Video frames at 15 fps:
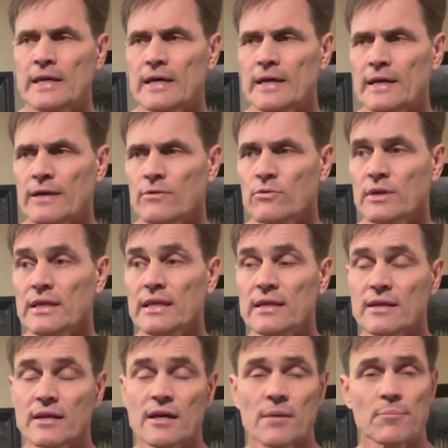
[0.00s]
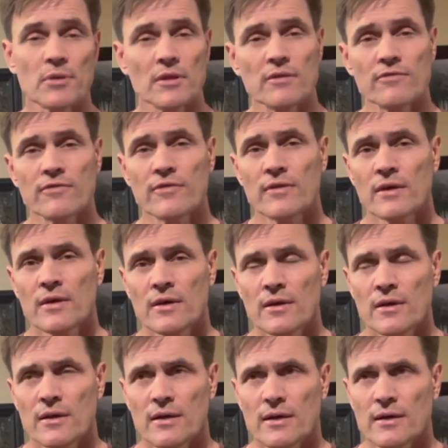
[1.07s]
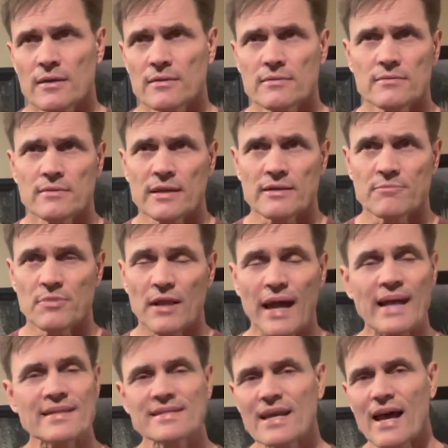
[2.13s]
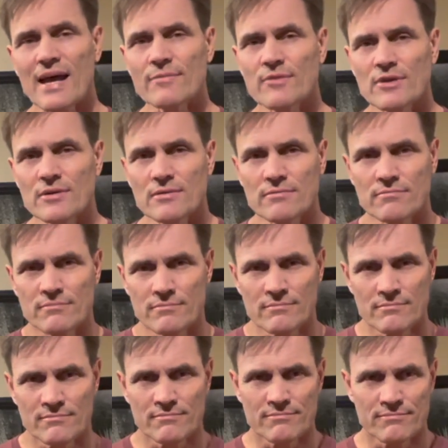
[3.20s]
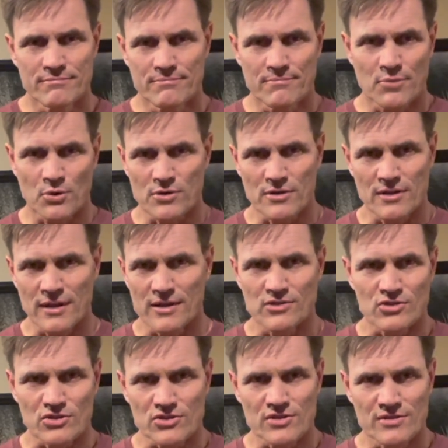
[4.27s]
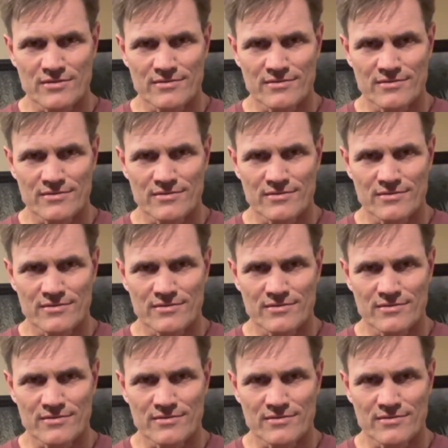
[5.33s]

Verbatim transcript: Uh, we need a couple of uh, like black diamond portaledges.